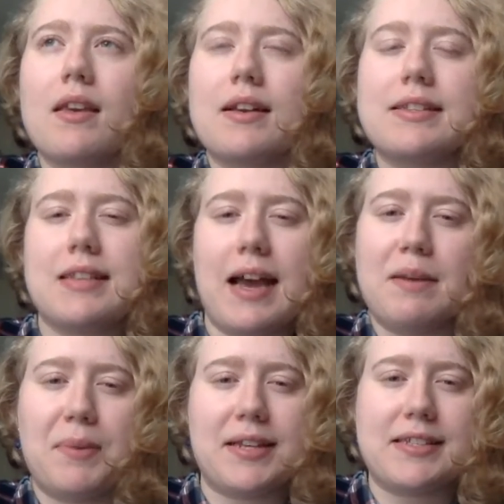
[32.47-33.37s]
side
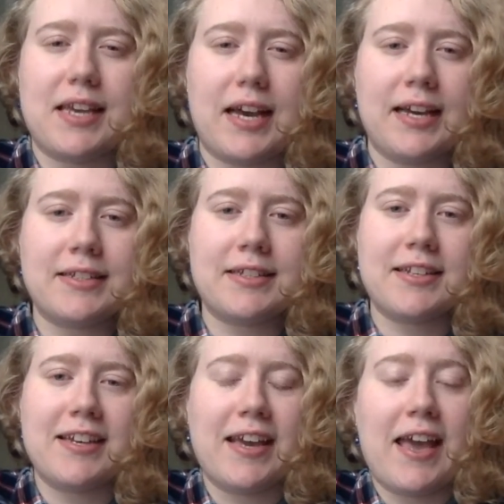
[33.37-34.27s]
pixie cut,
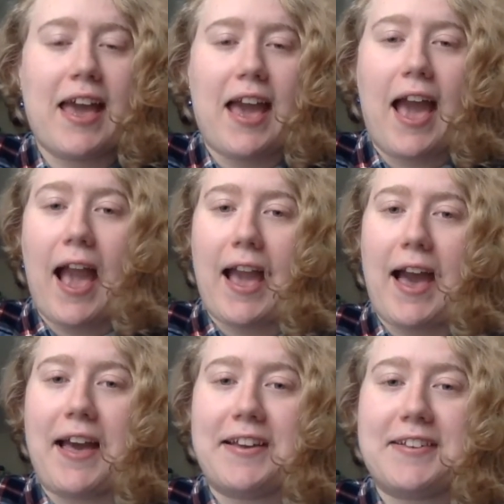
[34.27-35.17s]

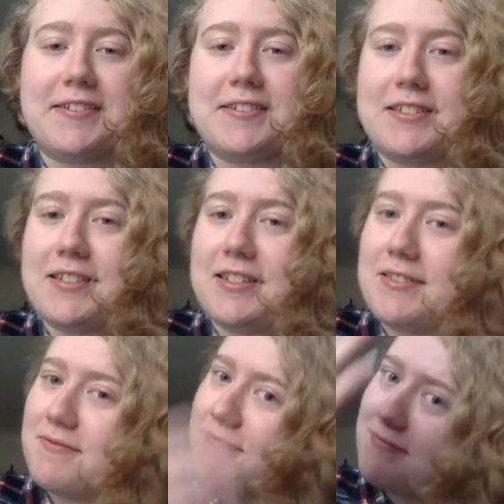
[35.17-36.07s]
and
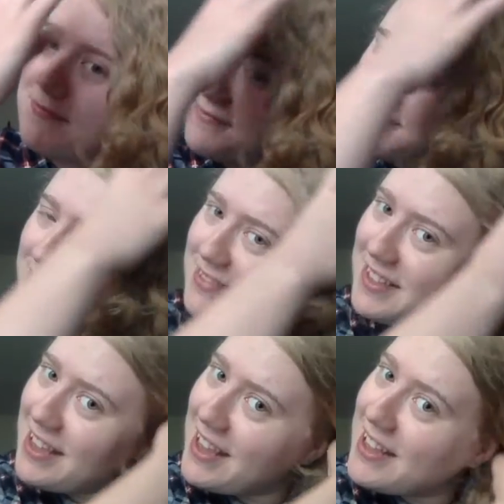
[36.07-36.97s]

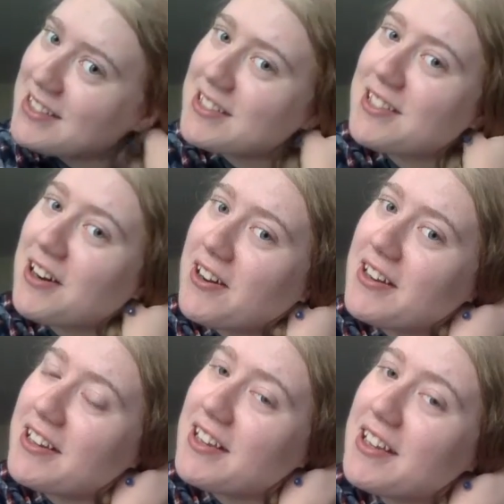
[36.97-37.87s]
it's
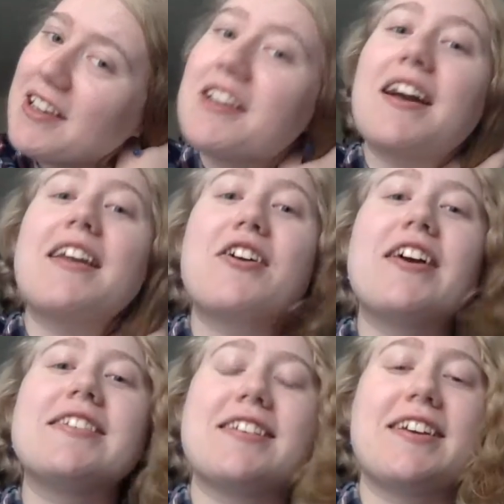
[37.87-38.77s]
currently kind of
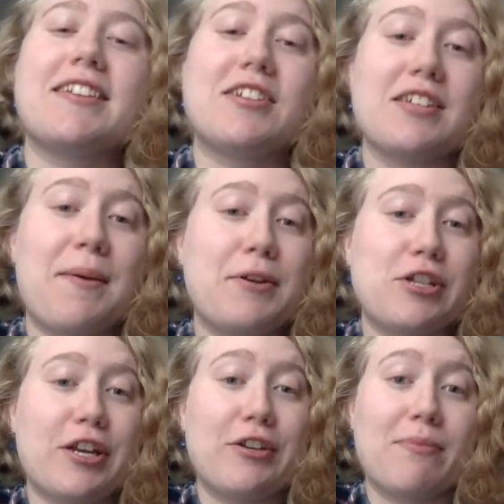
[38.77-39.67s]
crazy and there's not much I
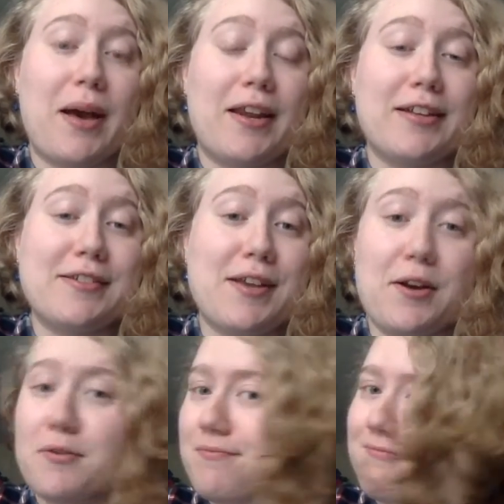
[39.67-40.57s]
can do about it,
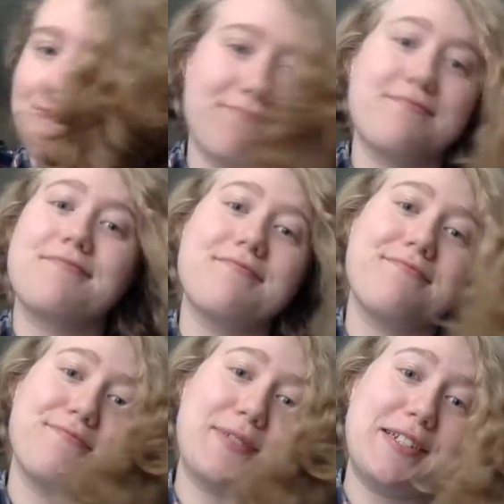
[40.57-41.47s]
so
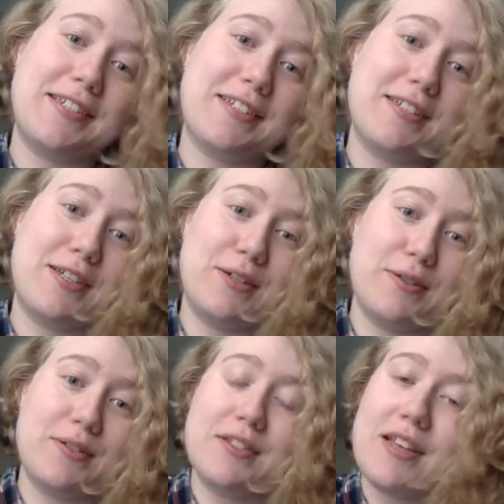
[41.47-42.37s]
please
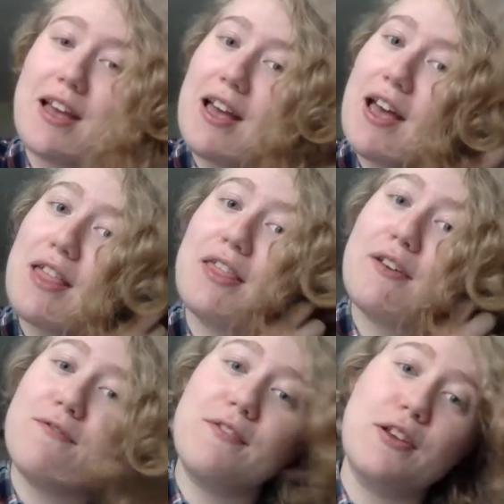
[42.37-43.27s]
excuse the
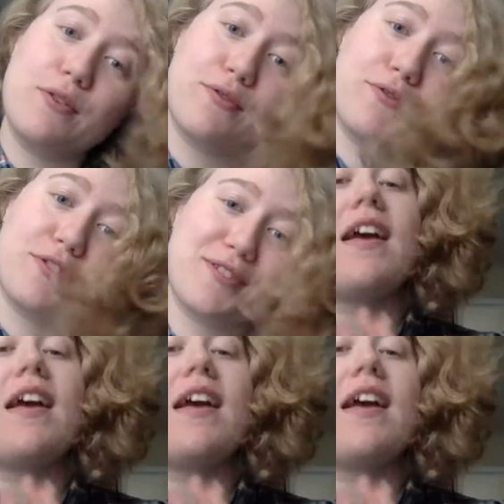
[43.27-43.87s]
floof.